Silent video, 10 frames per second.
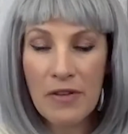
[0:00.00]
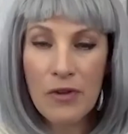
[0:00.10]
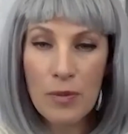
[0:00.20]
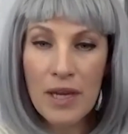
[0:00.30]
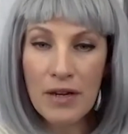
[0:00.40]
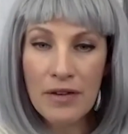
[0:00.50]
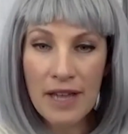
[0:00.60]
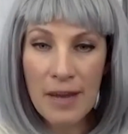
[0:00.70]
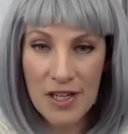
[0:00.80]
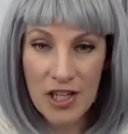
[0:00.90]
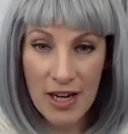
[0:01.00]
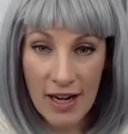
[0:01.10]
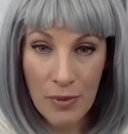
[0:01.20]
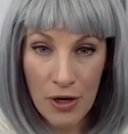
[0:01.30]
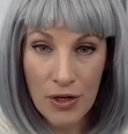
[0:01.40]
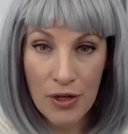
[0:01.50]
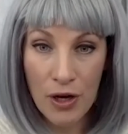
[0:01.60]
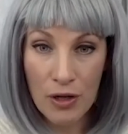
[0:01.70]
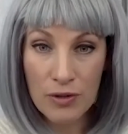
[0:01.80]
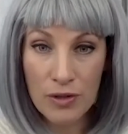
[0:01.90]
They've all been on epigenetic
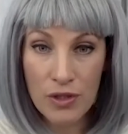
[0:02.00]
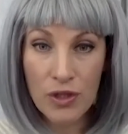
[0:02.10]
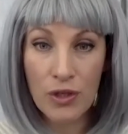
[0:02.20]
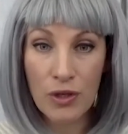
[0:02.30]
protocols to